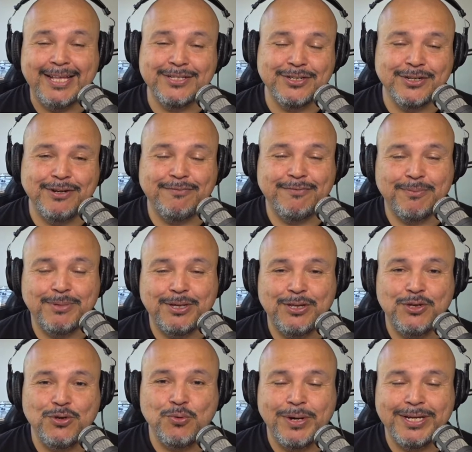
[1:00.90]
on it from the
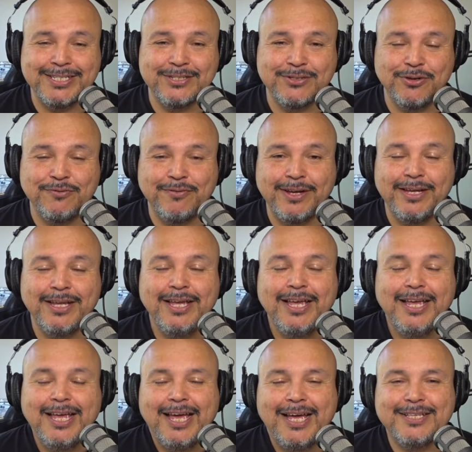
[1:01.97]
US server,
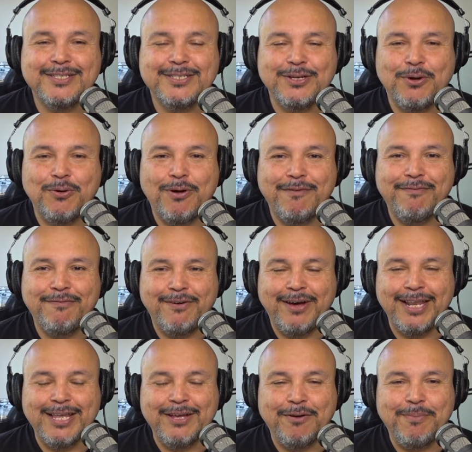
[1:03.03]
and so I
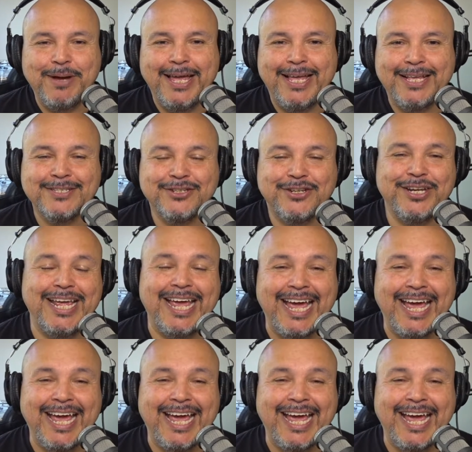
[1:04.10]
finally got my hands on it